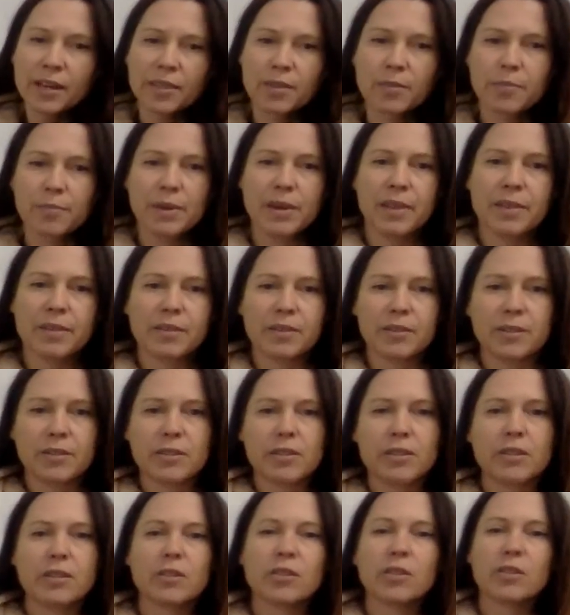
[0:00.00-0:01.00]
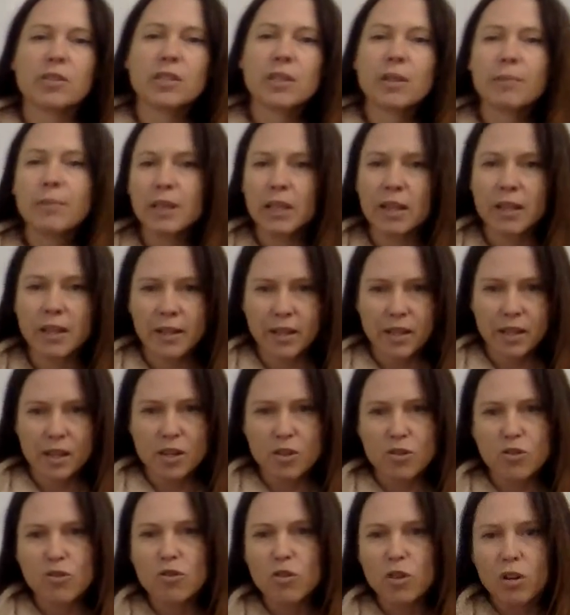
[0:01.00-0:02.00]
other methods, so something like a
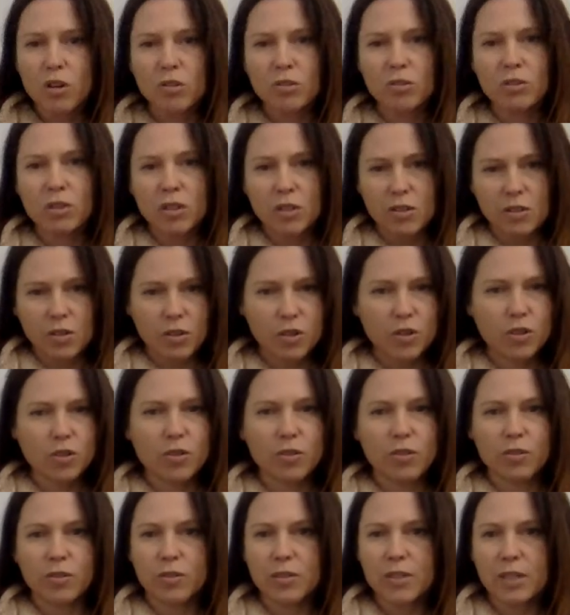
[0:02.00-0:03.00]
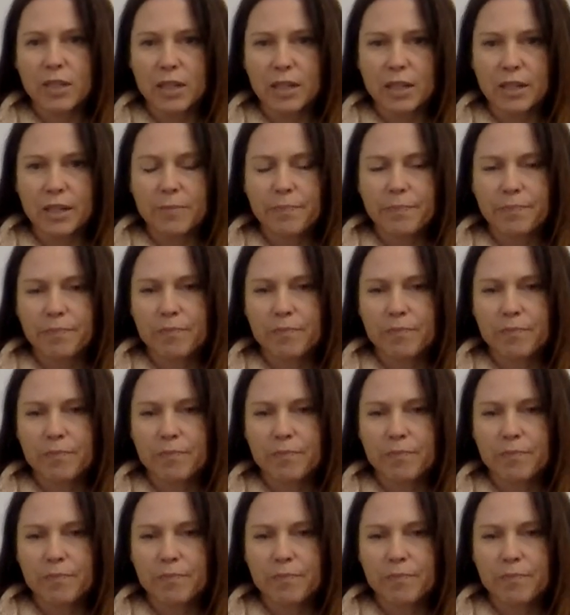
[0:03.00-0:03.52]
controlled longitudinal study.